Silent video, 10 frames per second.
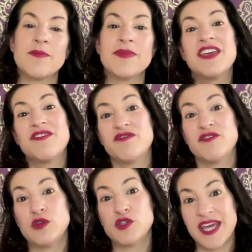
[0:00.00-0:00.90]
if
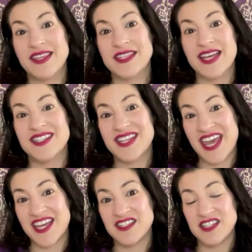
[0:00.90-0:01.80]
you take the test
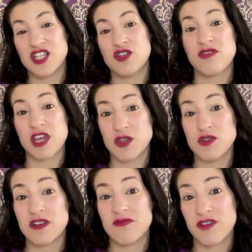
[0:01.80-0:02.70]
and you think you
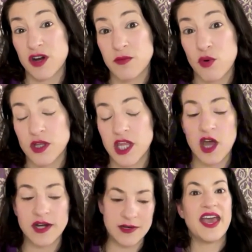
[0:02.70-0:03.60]
did very poorly
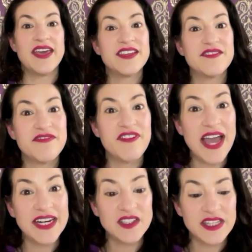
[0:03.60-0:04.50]
on it. And then
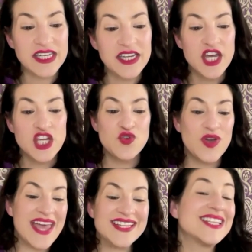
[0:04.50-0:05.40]
finally, you
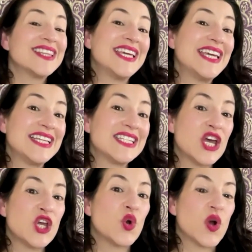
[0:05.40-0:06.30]
can
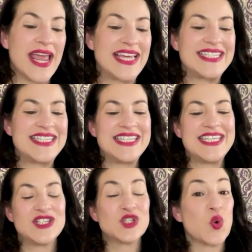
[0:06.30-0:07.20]
delete your
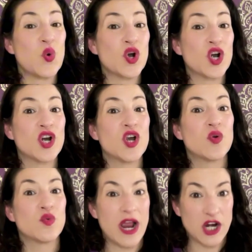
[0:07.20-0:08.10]
ACT score
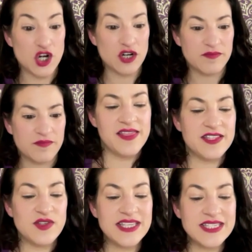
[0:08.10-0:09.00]
record.
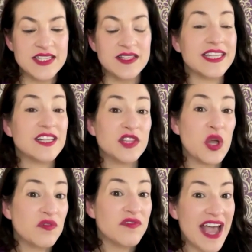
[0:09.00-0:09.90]
So this is a little
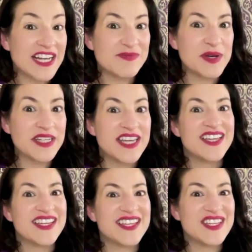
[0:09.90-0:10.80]
known fact, but
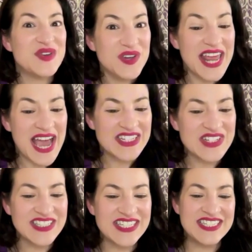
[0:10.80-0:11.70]
you can
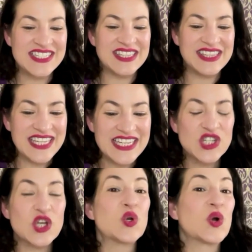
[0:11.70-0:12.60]
actually
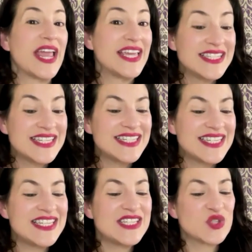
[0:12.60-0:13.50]
delete your ACT
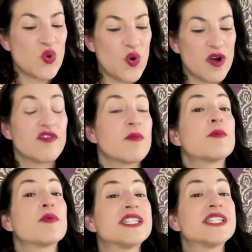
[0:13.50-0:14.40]
score from a
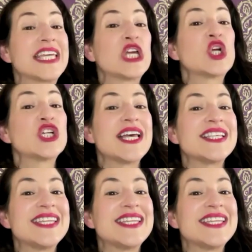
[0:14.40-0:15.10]
particular test